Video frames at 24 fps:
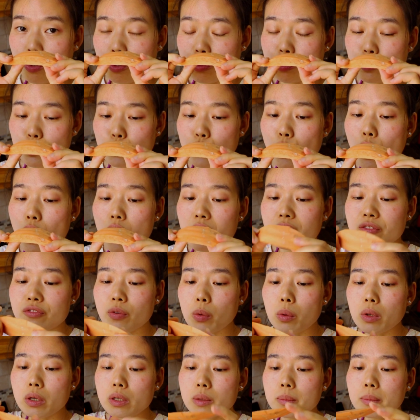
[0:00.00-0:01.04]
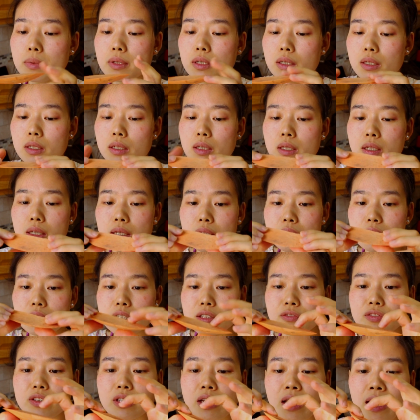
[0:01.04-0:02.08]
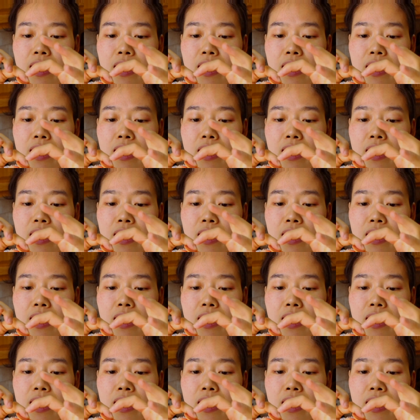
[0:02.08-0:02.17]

in its raw form. It even